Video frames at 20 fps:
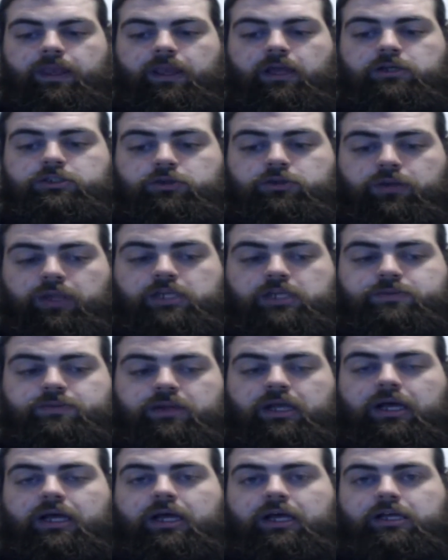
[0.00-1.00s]
So that's
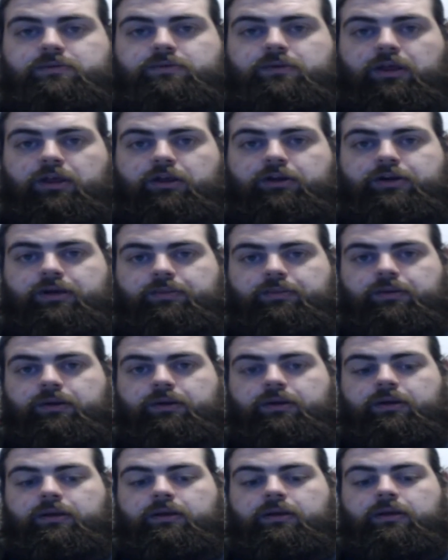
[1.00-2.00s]
my other tip.
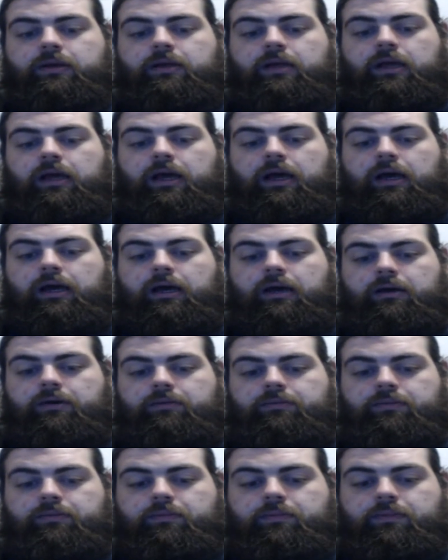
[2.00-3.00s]

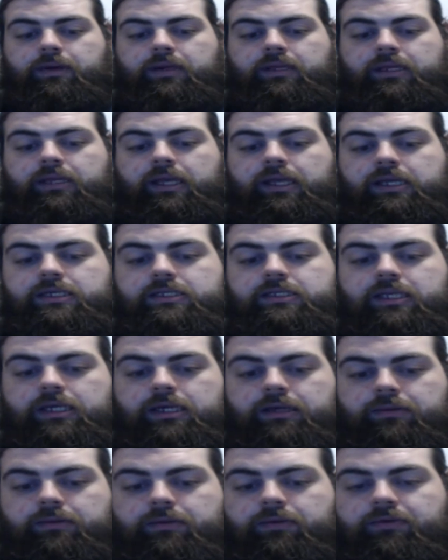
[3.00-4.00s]
My next
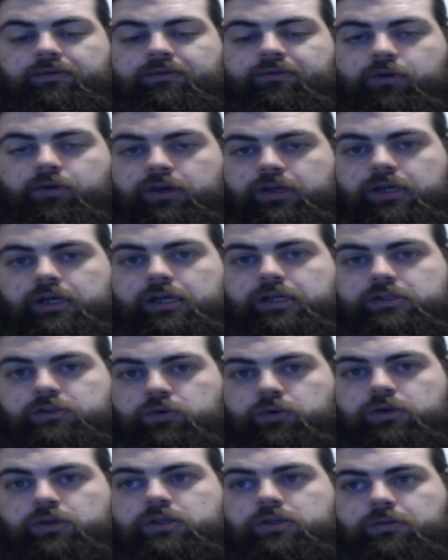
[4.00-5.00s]
tip for you is
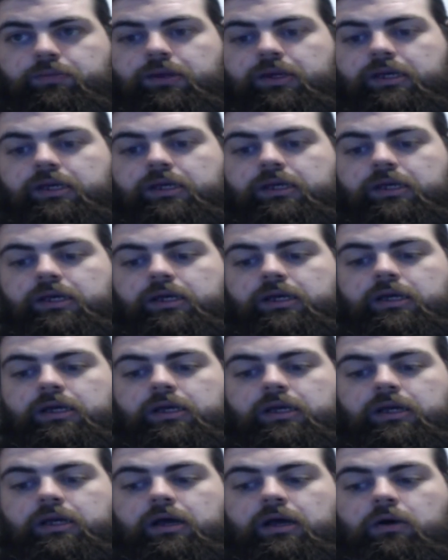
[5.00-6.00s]
going to be,
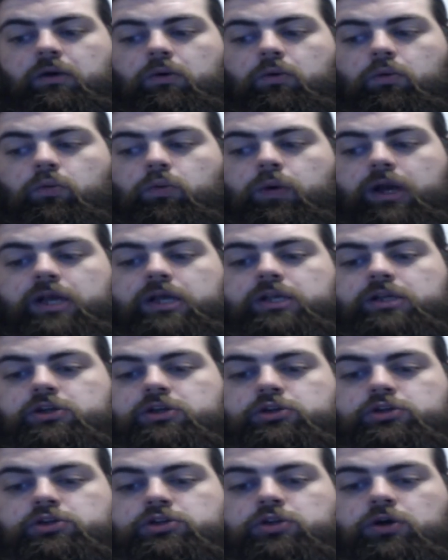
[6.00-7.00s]
when
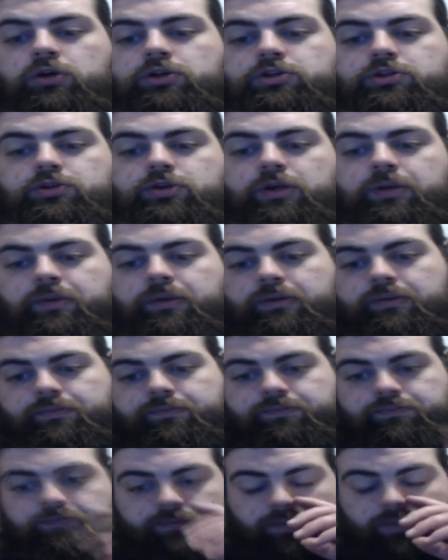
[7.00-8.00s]
you start streaming,
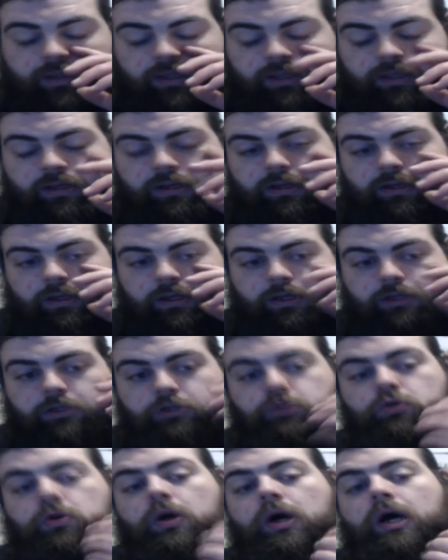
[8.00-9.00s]

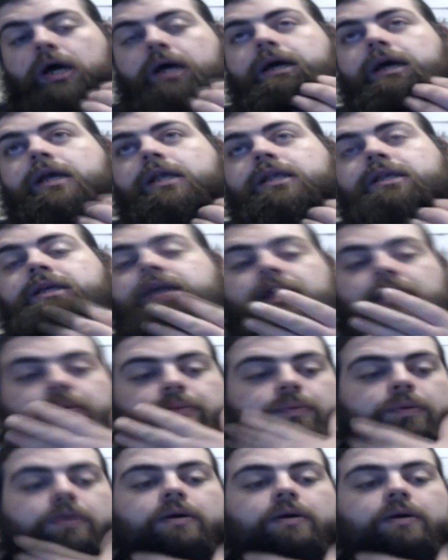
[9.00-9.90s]
try and keep